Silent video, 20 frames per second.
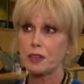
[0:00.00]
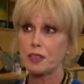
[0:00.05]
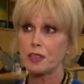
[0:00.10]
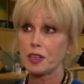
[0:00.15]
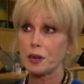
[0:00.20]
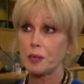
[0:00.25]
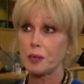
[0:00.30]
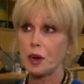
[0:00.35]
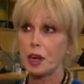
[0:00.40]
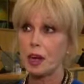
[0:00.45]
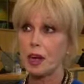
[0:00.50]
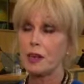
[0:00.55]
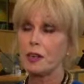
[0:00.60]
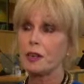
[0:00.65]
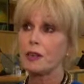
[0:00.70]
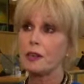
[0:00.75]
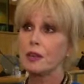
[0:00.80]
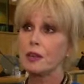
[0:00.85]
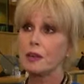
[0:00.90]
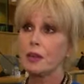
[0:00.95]
in some way
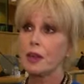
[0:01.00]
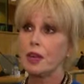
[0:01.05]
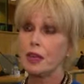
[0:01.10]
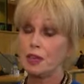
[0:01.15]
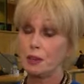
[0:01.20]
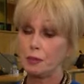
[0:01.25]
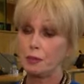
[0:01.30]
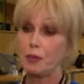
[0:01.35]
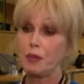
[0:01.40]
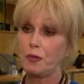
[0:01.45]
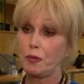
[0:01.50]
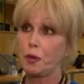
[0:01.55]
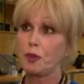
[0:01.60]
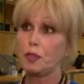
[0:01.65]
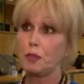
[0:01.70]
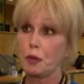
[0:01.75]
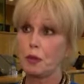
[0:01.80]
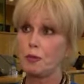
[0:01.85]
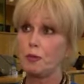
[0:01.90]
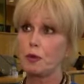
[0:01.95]
before
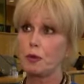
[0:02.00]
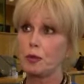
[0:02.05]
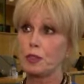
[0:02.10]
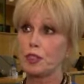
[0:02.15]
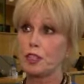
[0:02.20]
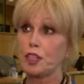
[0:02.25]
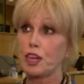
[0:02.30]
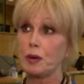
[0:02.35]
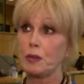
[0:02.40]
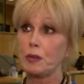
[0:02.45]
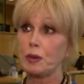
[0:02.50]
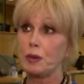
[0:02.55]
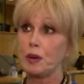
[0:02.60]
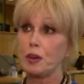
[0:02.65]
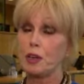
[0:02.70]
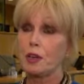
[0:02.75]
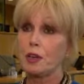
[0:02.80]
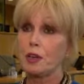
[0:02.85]
it's been brought to table.